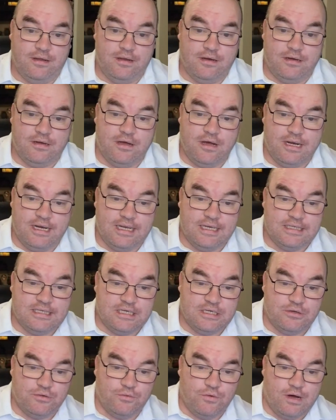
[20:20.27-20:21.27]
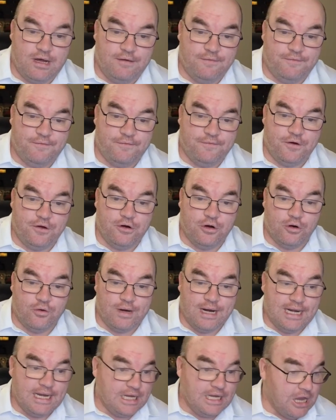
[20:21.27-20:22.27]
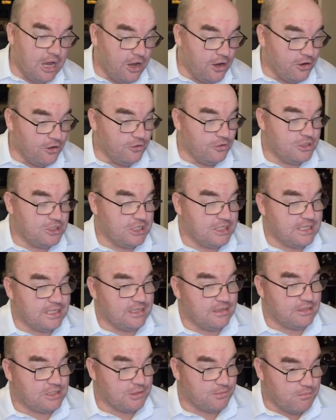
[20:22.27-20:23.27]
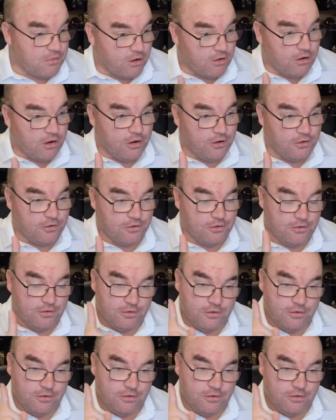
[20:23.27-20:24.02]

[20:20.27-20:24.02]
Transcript: Nina, did your wife vote already? No, she didn't. Tomorrow.